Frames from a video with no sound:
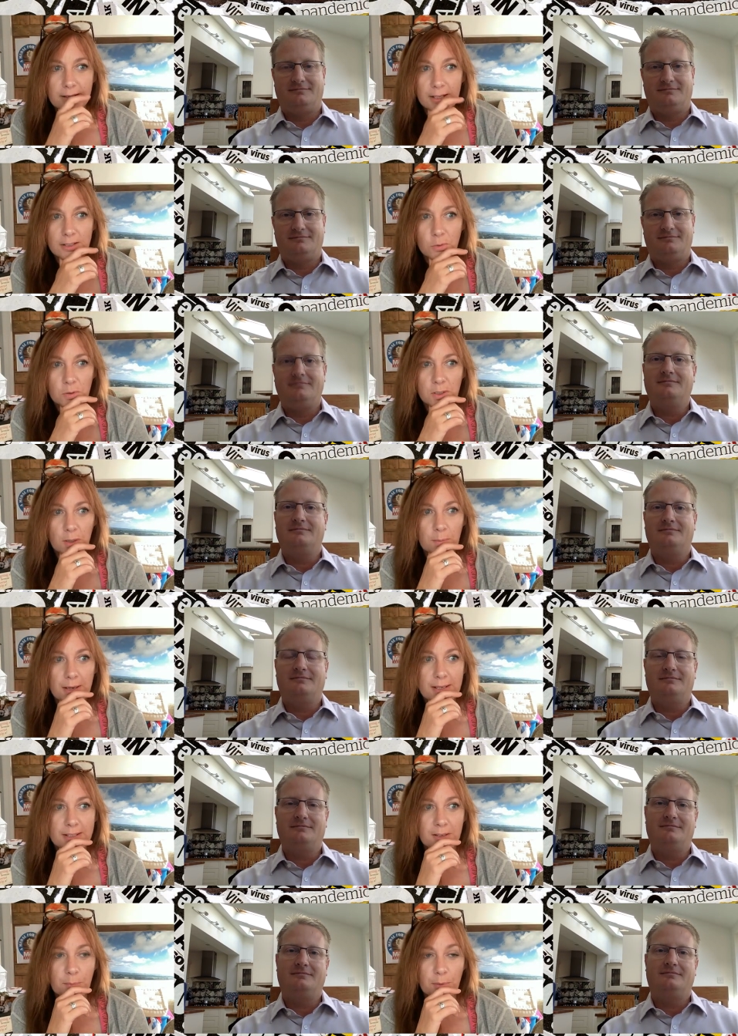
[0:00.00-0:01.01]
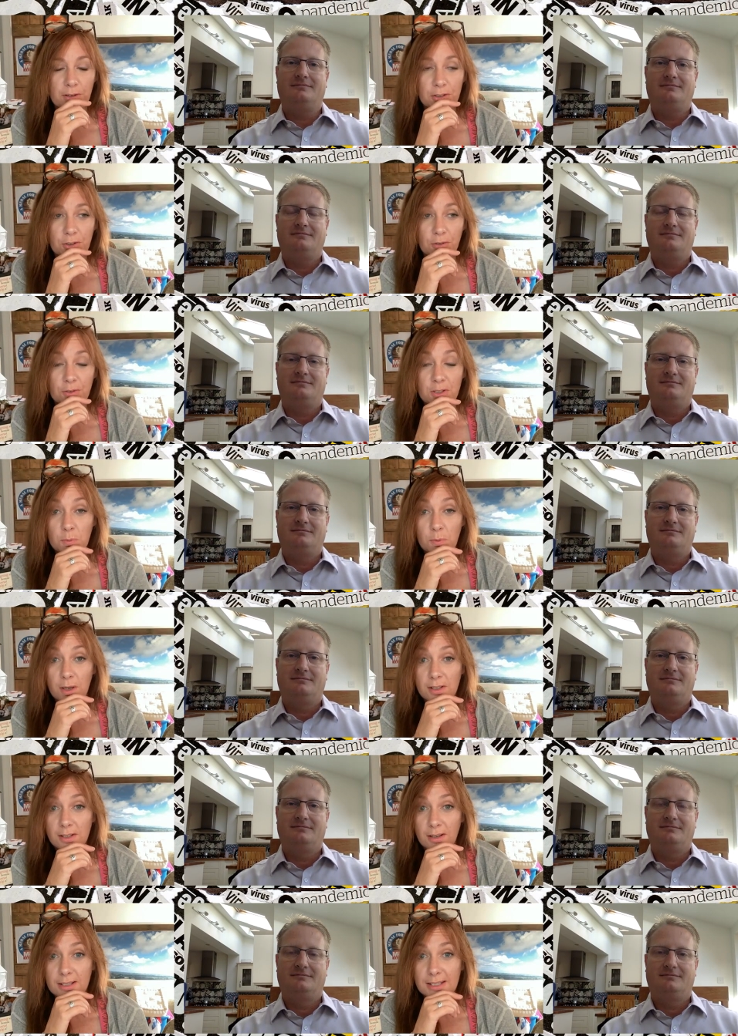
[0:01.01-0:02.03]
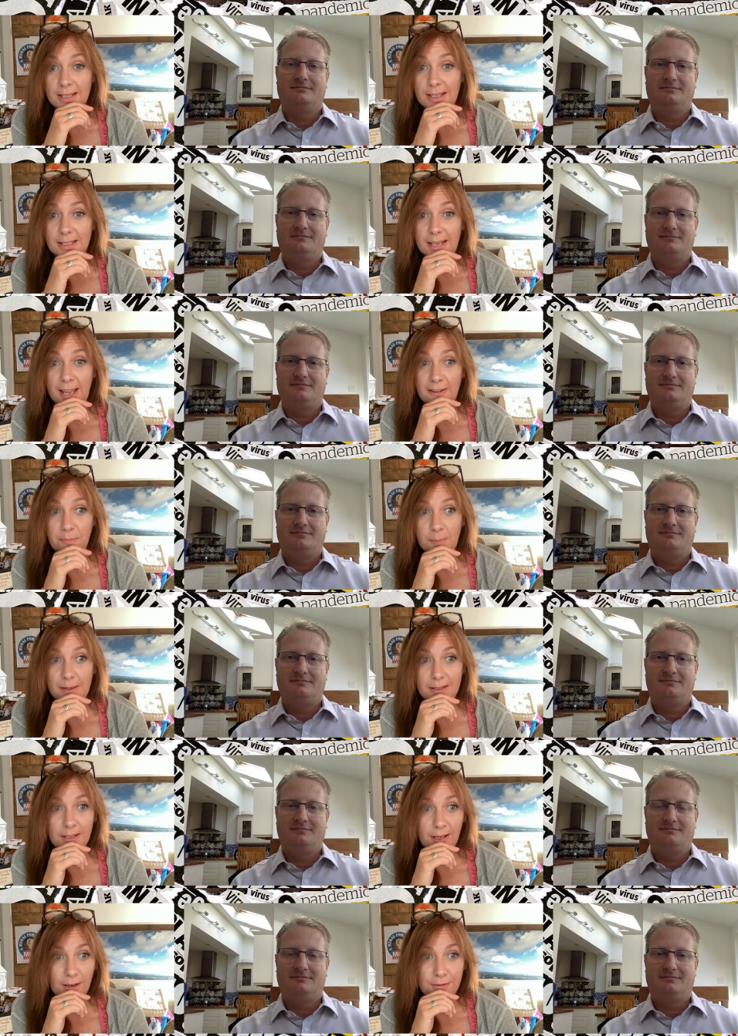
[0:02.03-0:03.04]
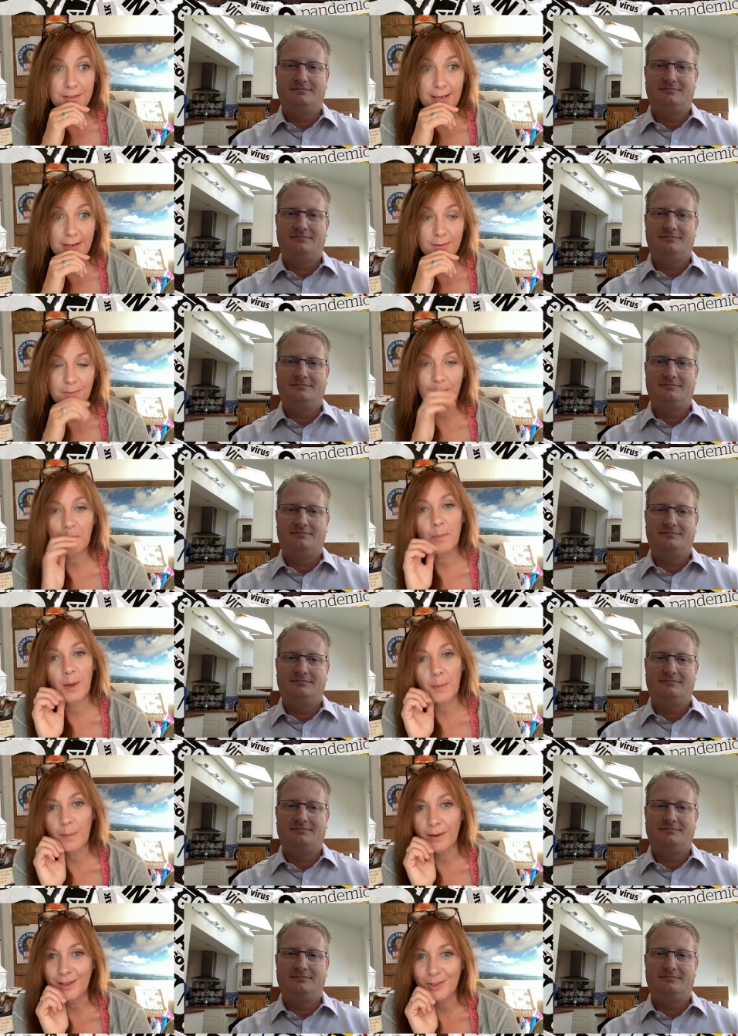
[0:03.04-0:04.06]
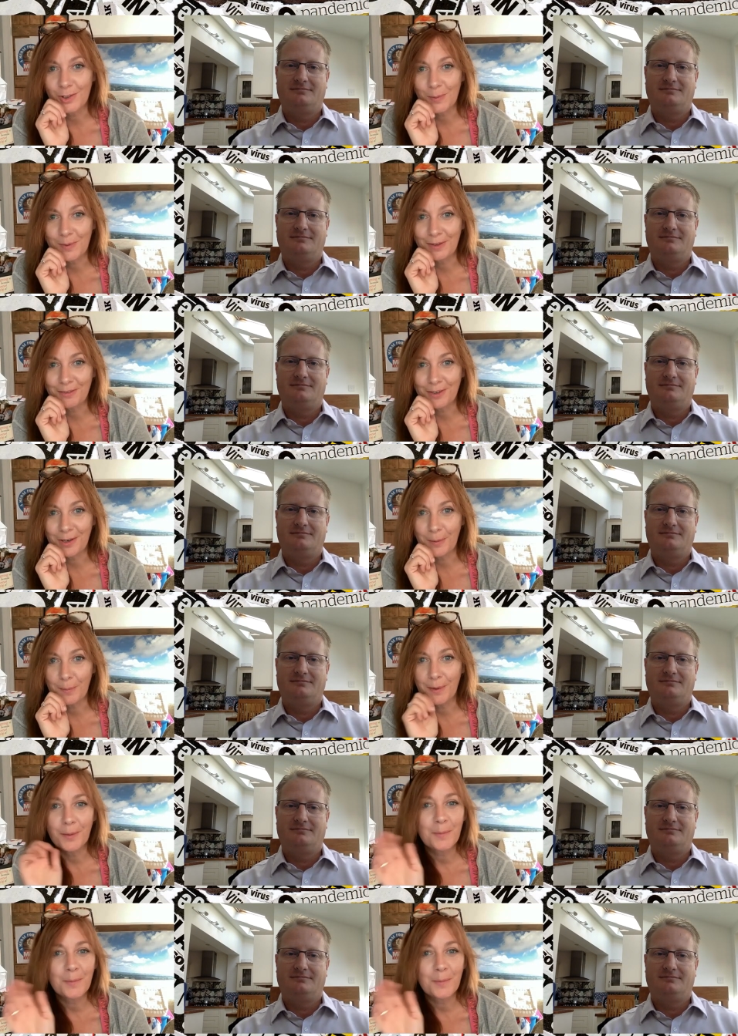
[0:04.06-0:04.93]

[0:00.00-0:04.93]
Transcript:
Speaker 1: There's also plenty of Boris Johnson's worst ideas have been turfed out. Bye-bye, Dominic Raab.